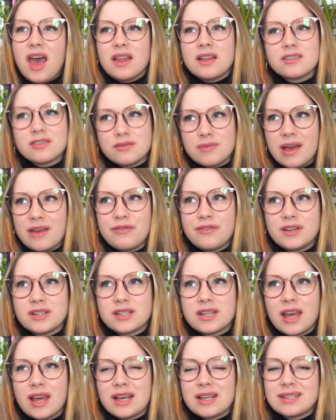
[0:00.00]
this is my
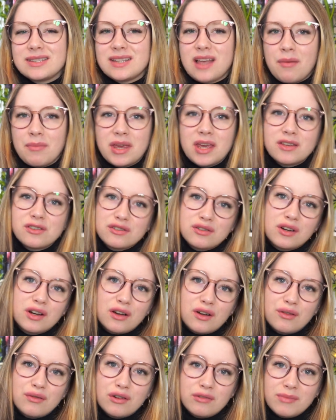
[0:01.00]
first like
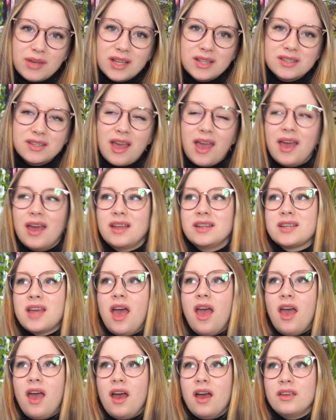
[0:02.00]
semi-historical romance and
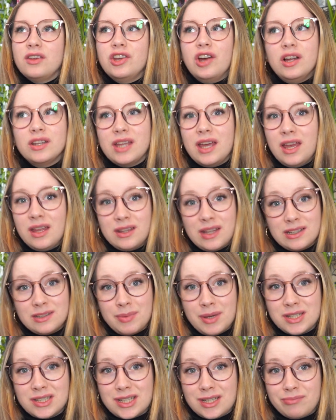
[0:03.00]
y'all, they ain't that
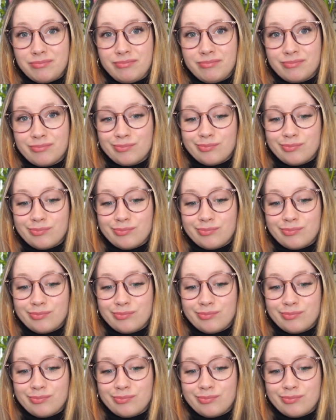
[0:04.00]
spicy.